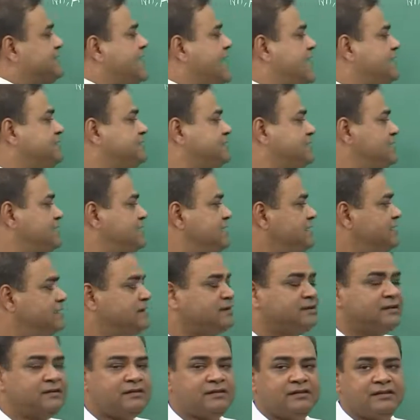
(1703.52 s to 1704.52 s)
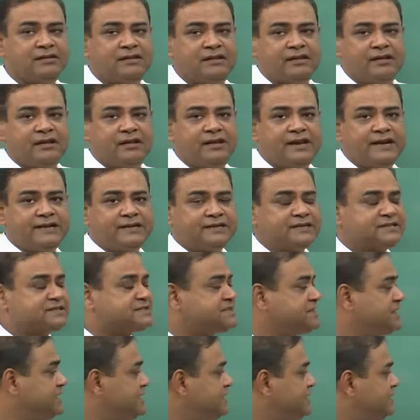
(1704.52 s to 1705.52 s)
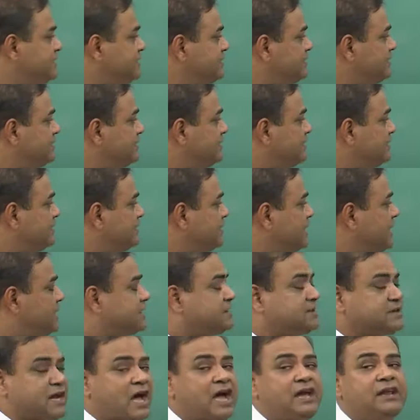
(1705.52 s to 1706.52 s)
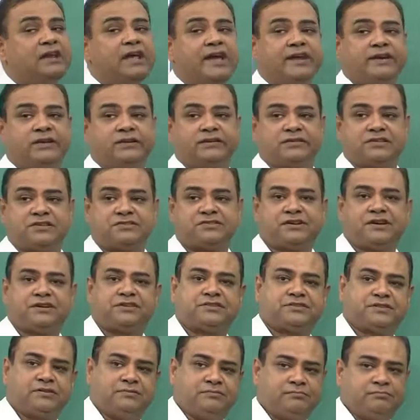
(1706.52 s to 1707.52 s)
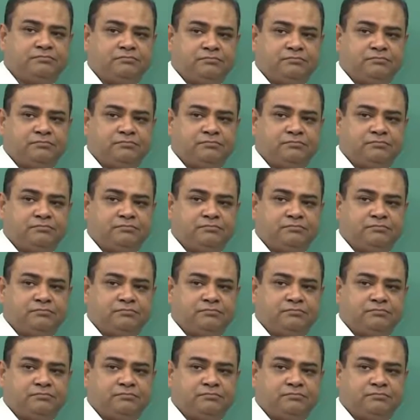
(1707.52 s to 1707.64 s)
that, let us see a tie line construction.